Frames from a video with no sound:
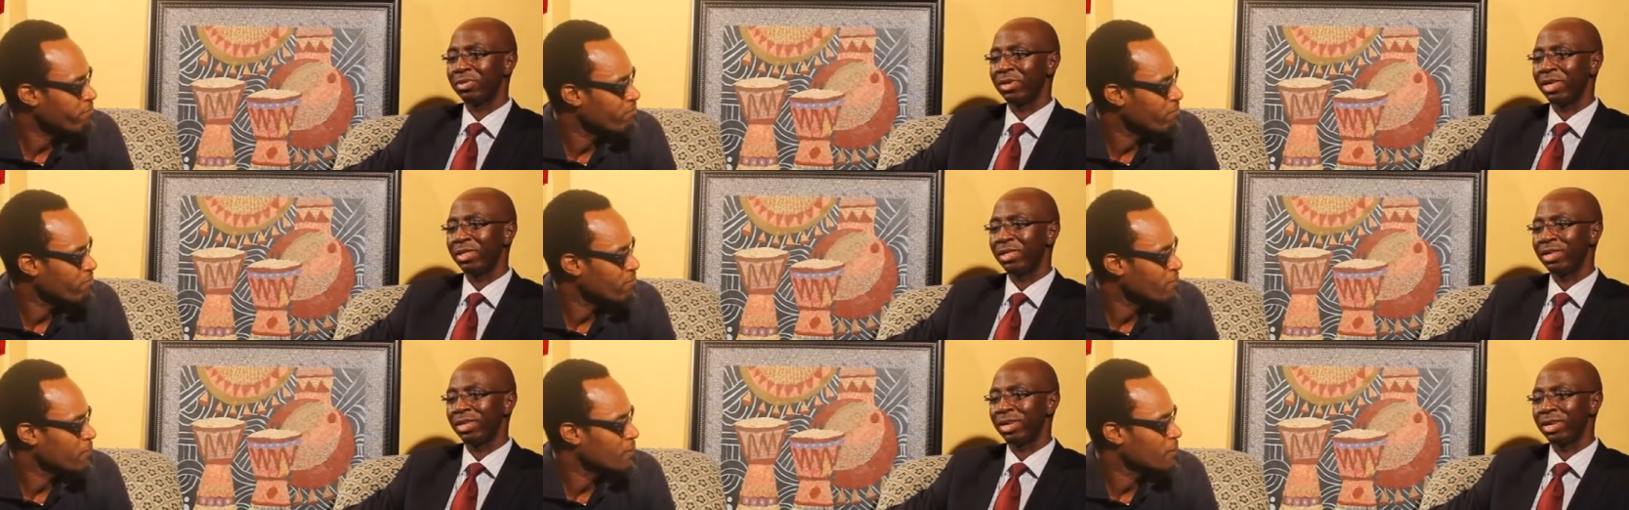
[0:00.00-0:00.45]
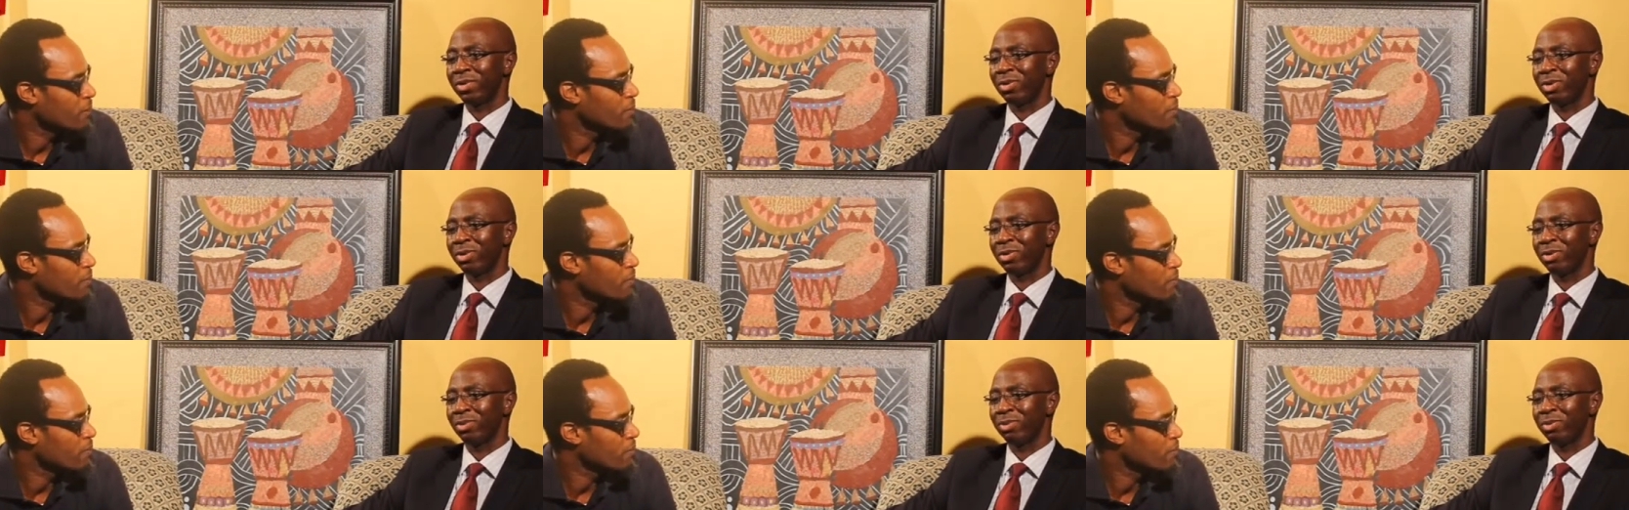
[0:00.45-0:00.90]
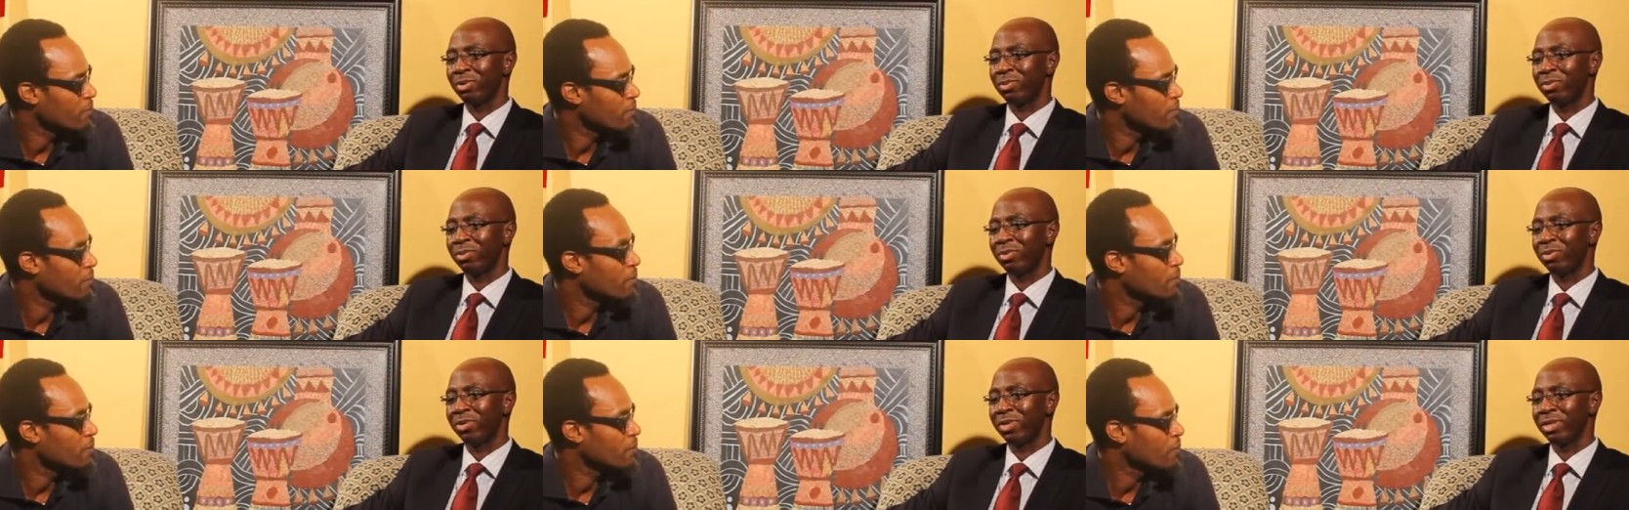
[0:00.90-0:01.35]
Speaker 1: TriTech
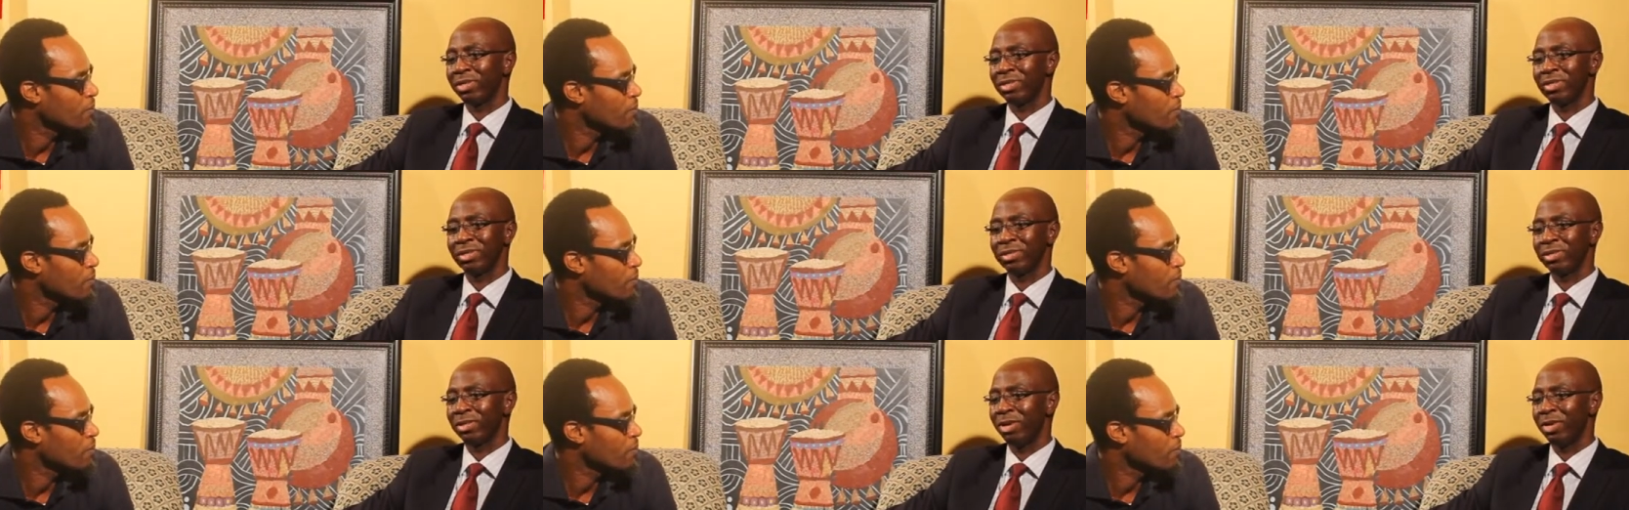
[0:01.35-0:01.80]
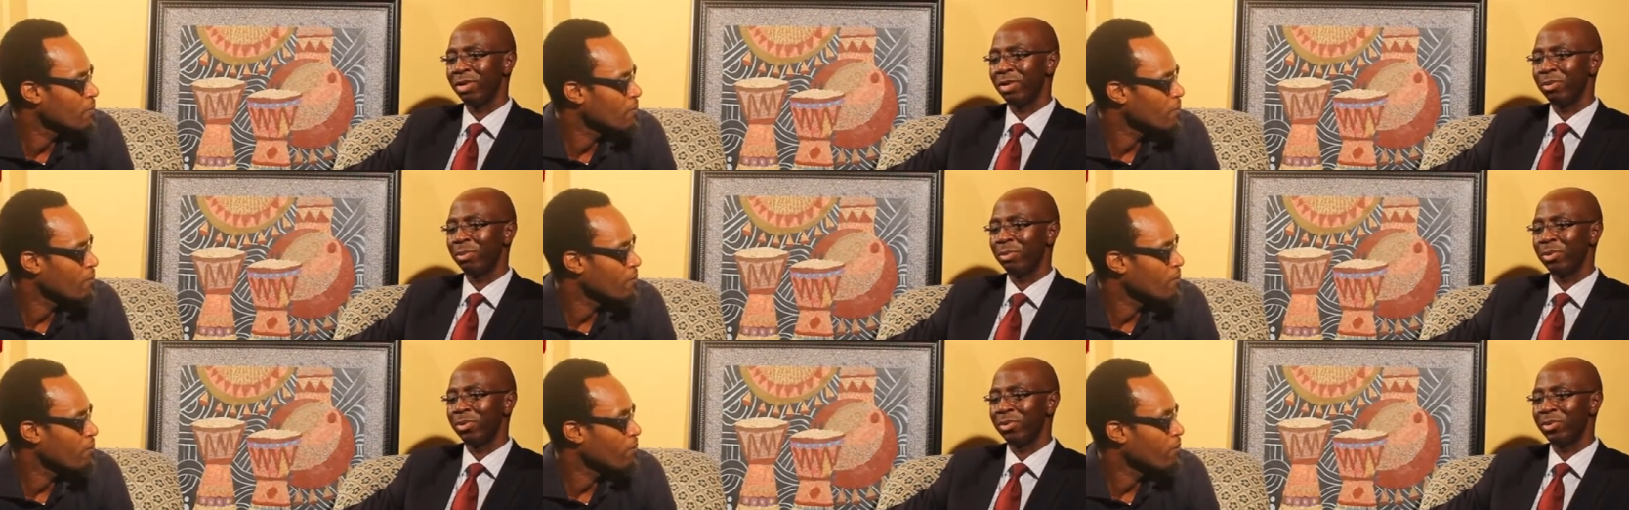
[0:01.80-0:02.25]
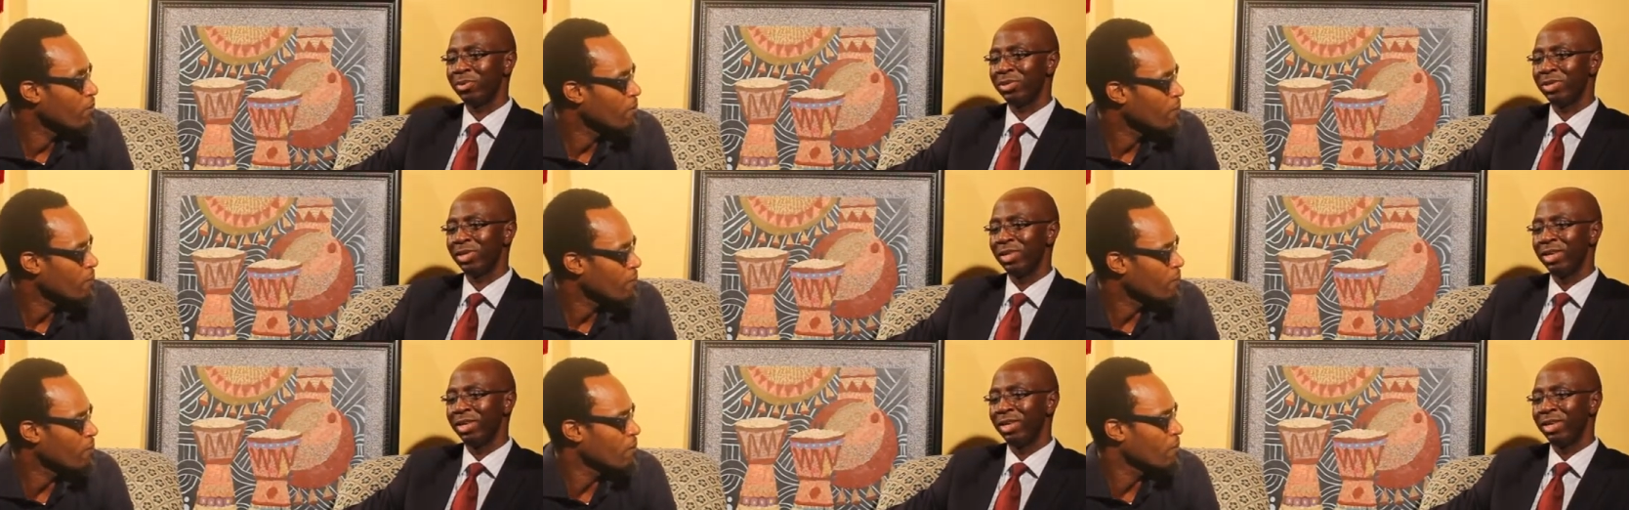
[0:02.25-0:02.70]
Aquaculture Project, is enormous.
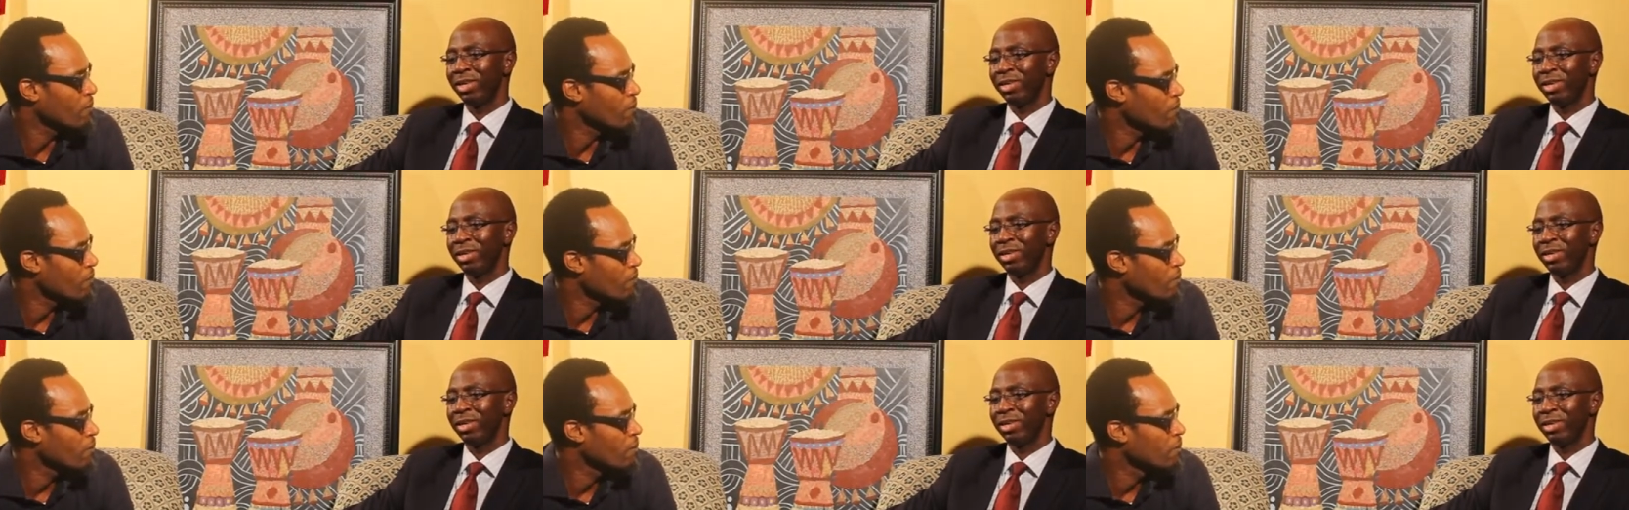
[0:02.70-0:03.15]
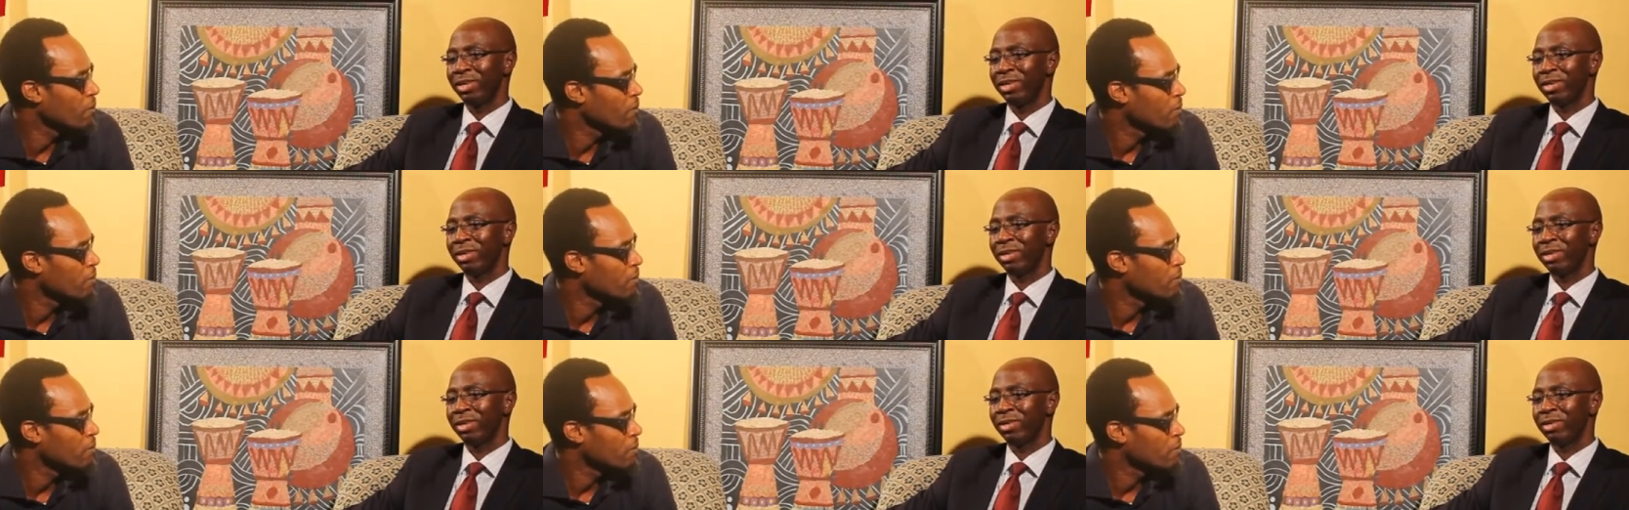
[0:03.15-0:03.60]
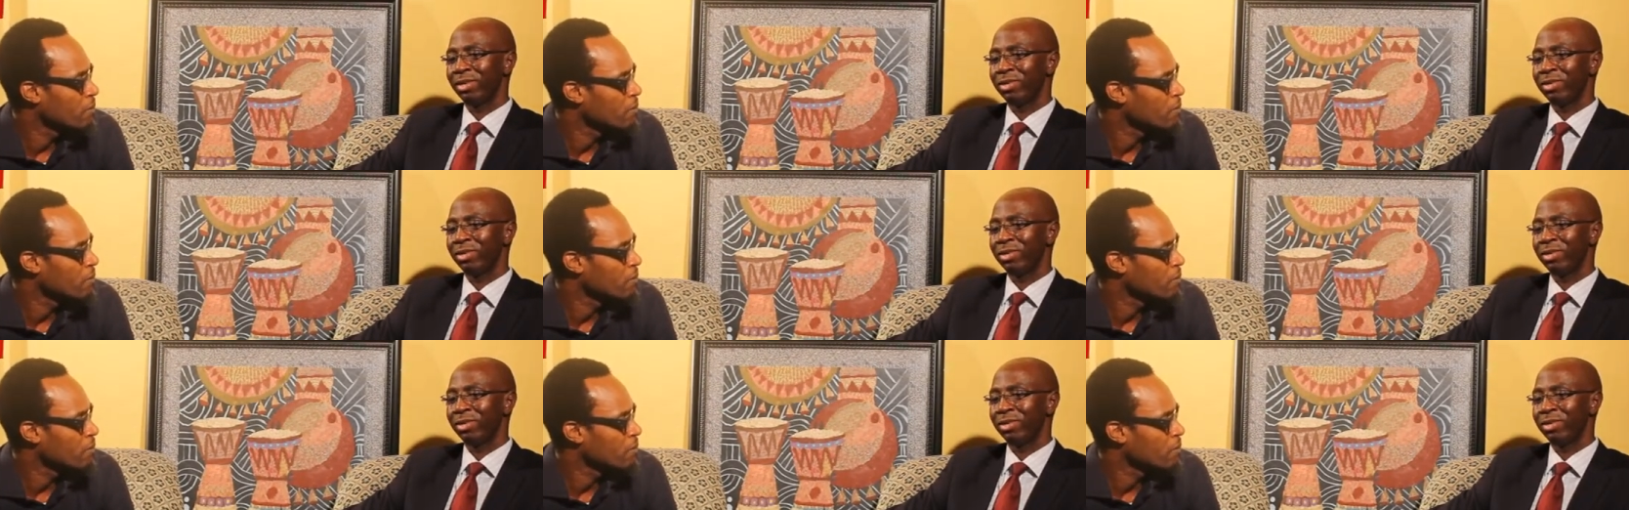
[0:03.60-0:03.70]
Mm. Uh,